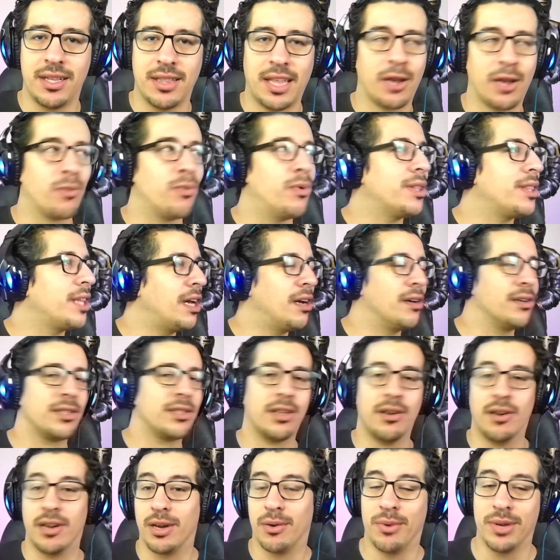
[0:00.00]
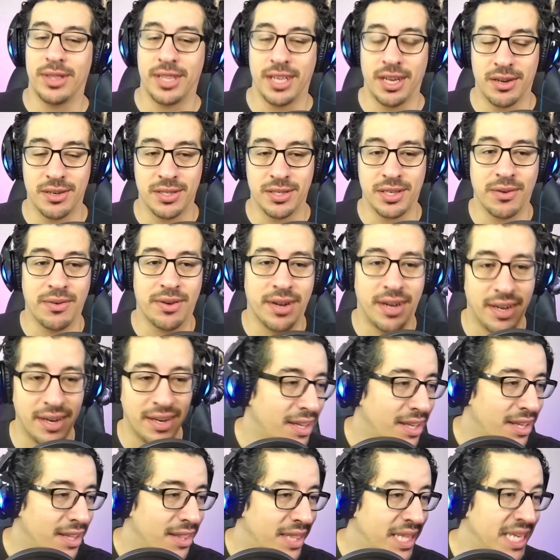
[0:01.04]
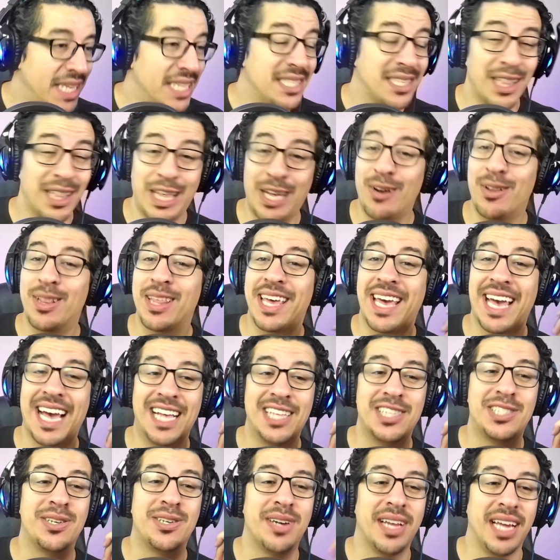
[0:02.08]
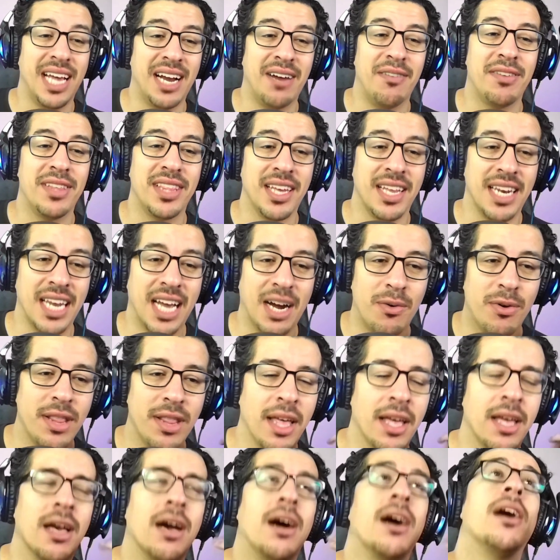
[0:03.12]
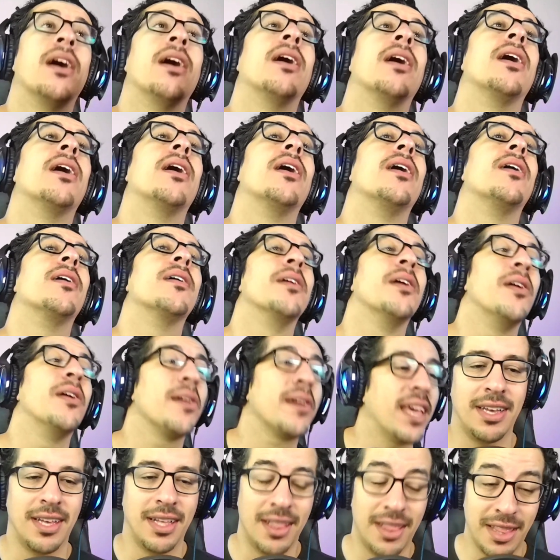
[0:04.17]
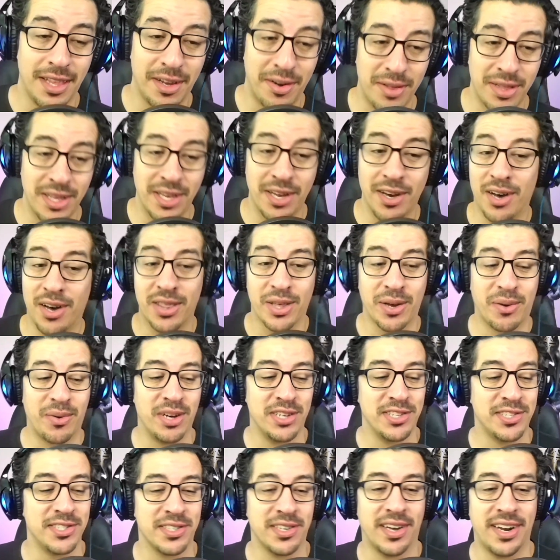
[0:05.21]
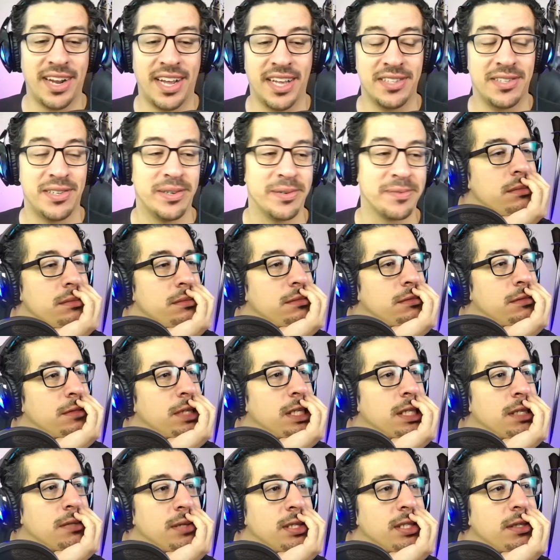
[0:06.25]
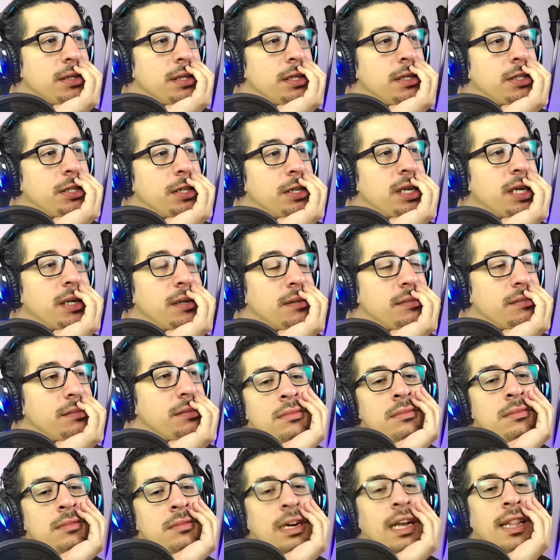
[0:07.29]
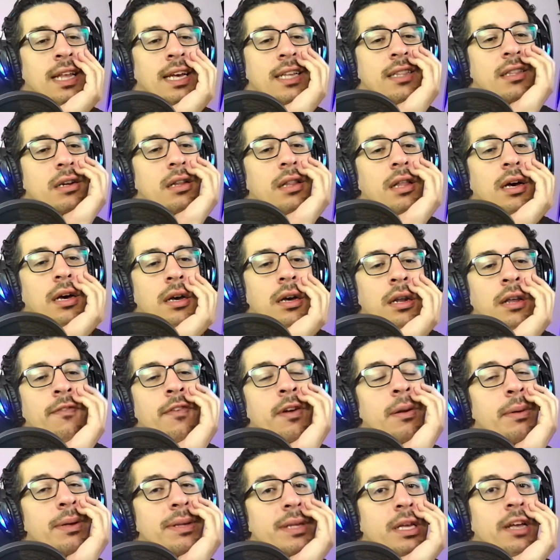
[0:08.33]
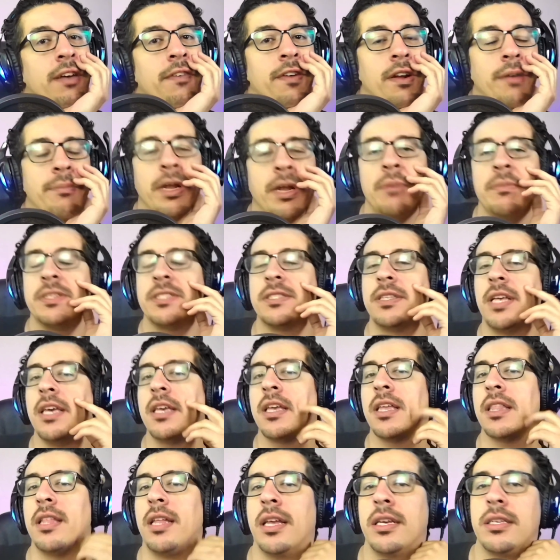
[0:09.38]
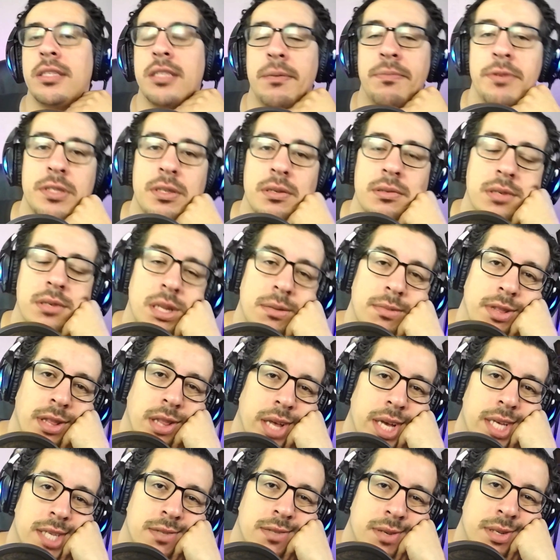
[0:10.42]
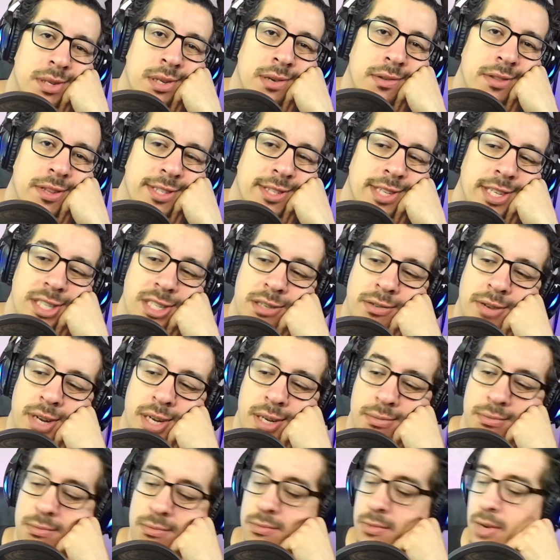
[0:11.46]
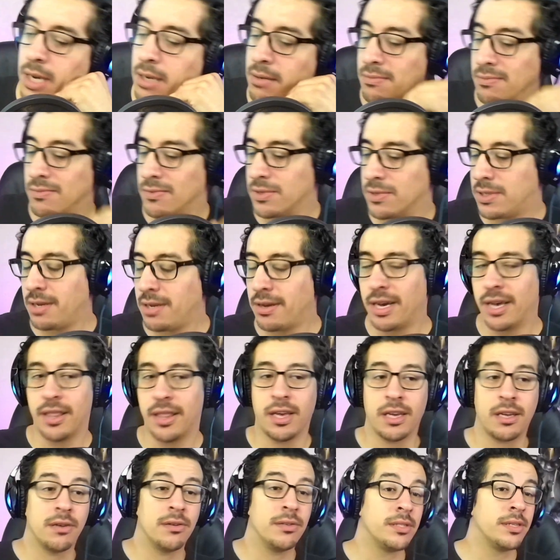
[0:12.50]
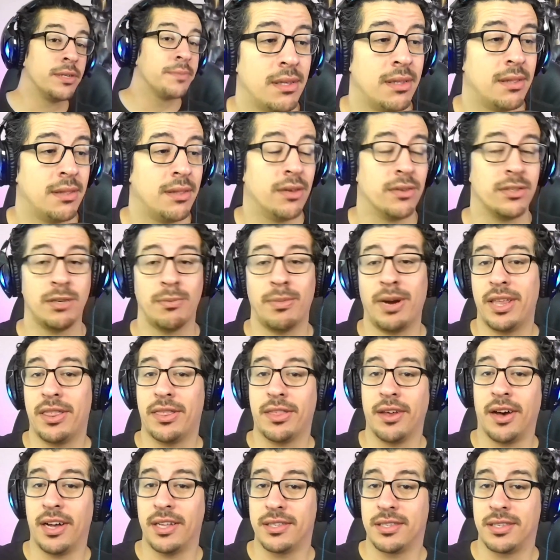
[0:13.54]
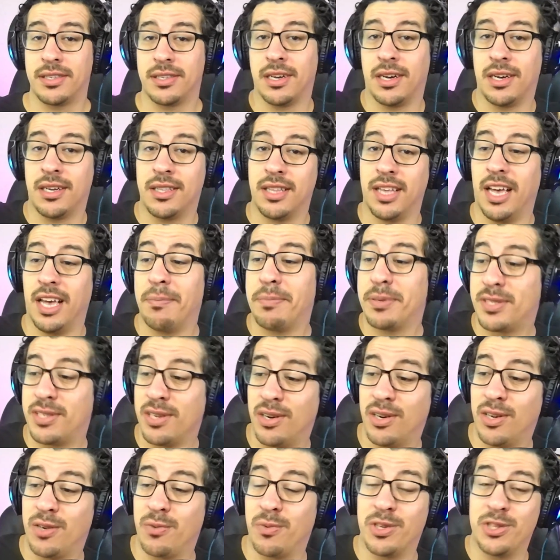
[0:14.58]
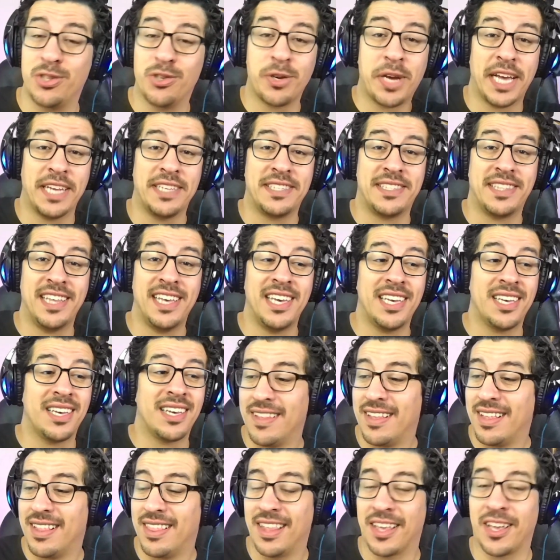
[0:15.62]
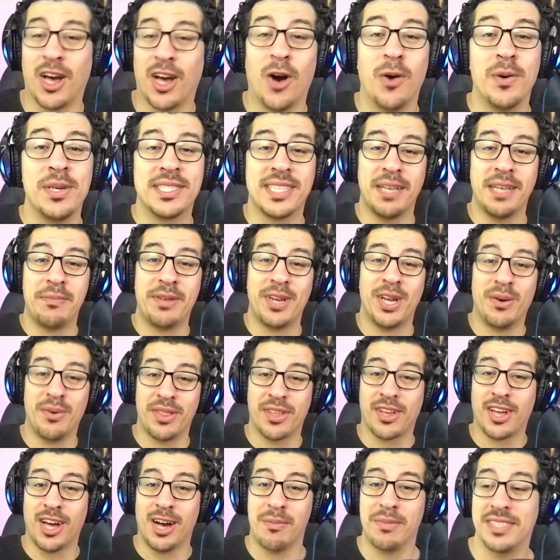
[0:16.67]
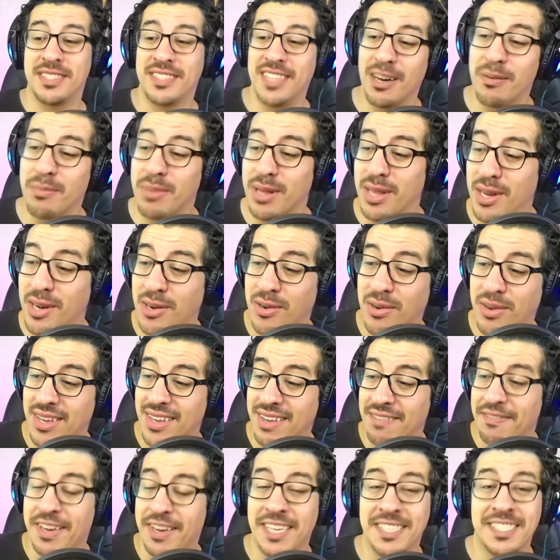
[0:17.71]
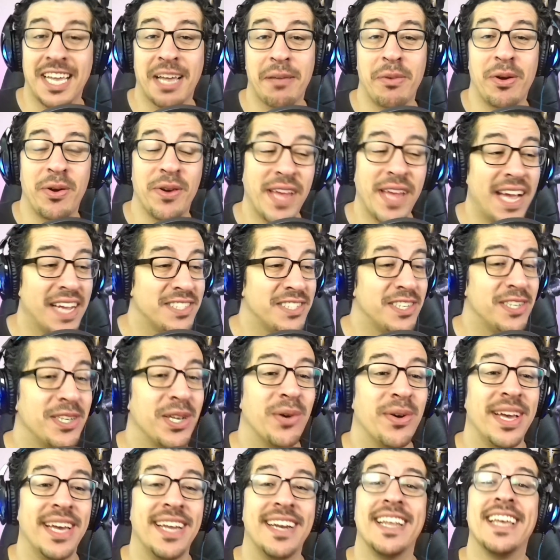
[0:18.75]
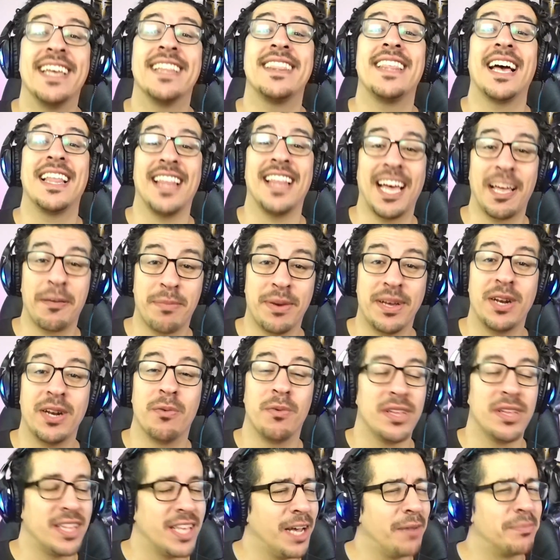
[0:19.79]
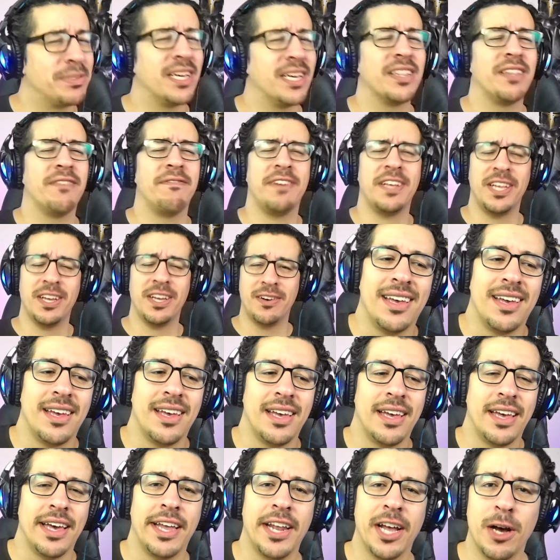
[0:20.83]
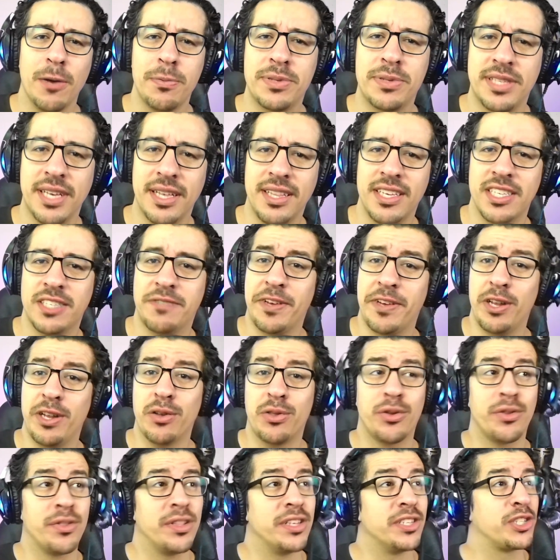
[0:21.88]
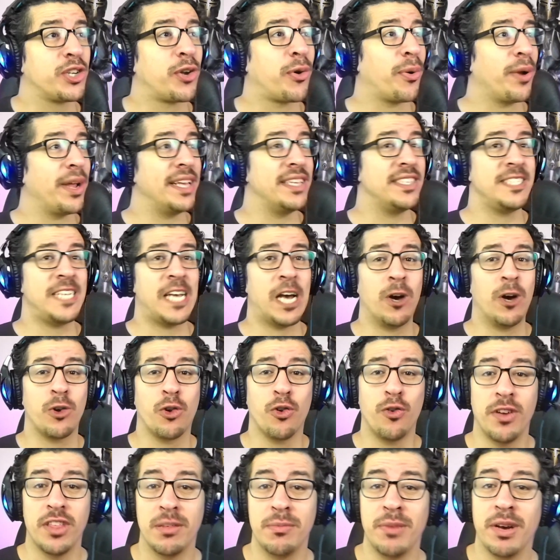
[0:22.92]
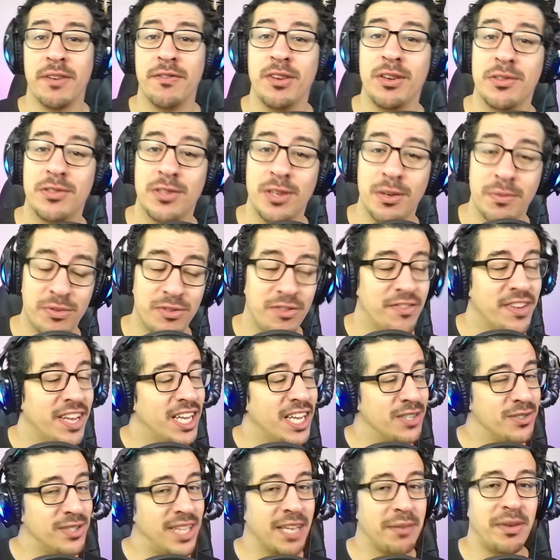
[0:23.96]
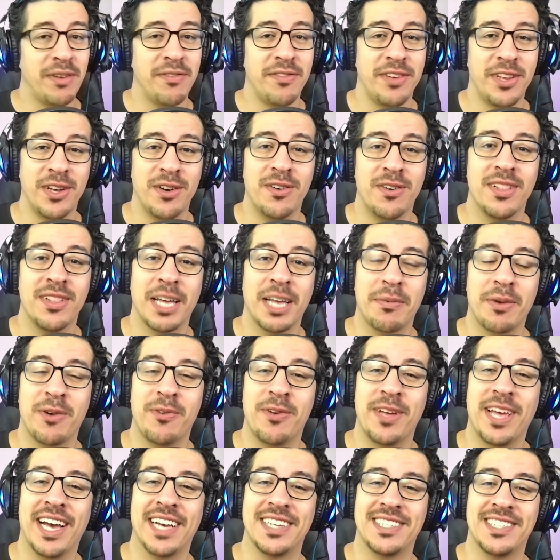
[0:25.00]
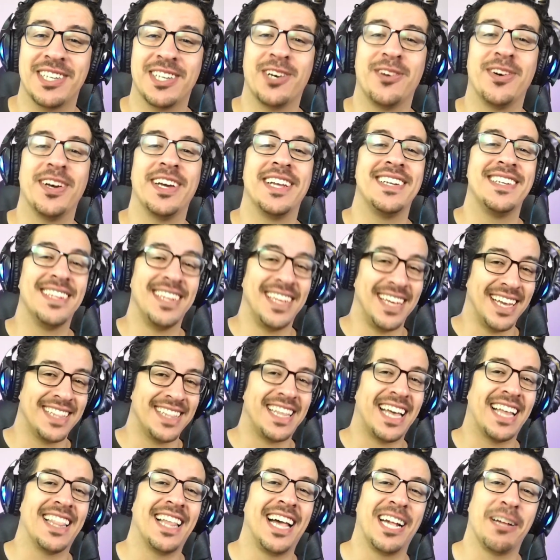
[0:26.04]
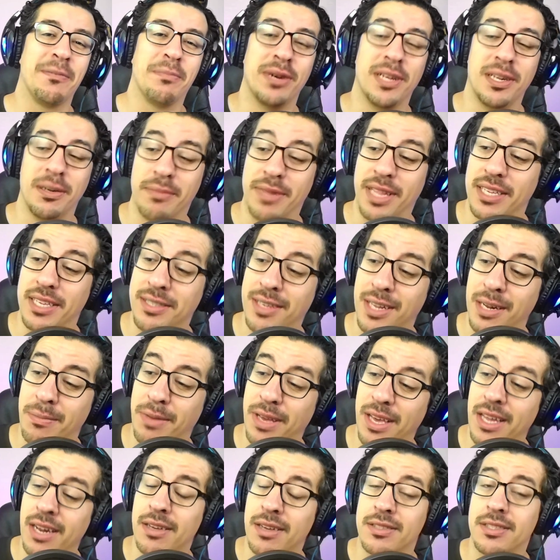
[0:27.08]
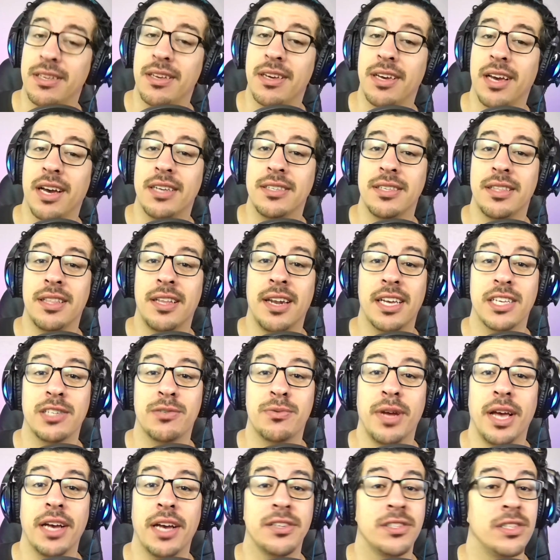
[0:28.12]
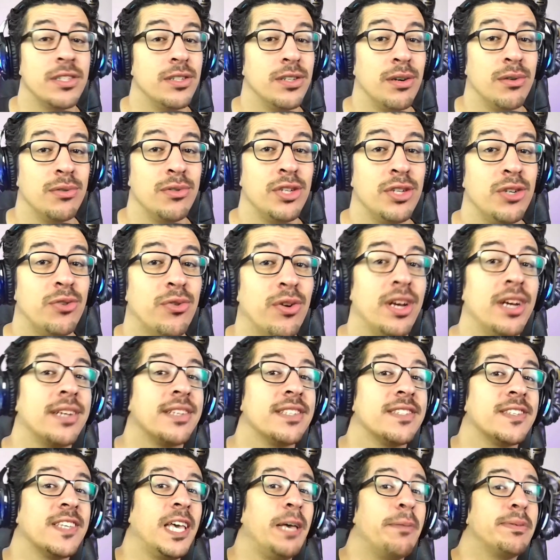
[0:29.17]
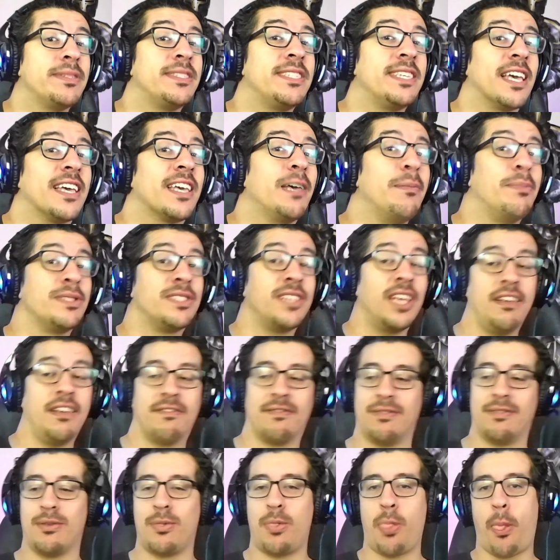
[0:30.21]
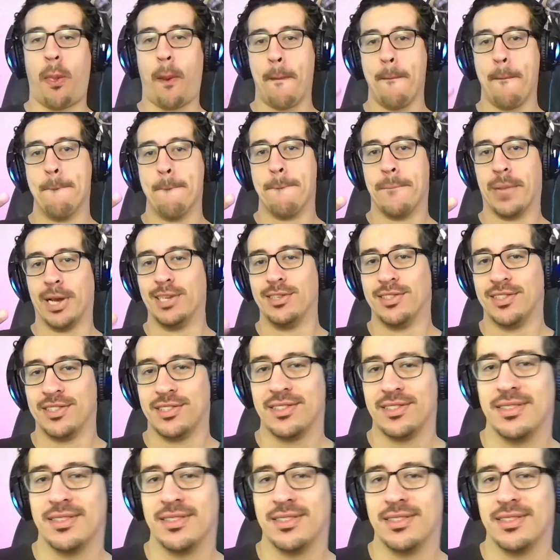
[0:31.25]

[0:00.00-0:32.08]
Like, what the hell is going on? What the hell is going on? This literally answered everything. Now we're like, oh, okay. Literally all the questions got answered. This was legit. I liked it a lot. If I'm not mistaken, the next episode is going to be the last one of the season, right? Right? We'll see how that goes. Those are my thoughts on the episode. What did you guys think? Like always, let me know in the comments down below. If you guys like my reaction, ahead and hit that like button. It really helps out the video. It helps send this video through this crazy algorithm of YouTube. So if you guys like my video, like my reaction, go ahead and hit that like button. But that's going to be it. I'll see you guys in the next reaction. Don't do drugs. Keep it safe. Peace.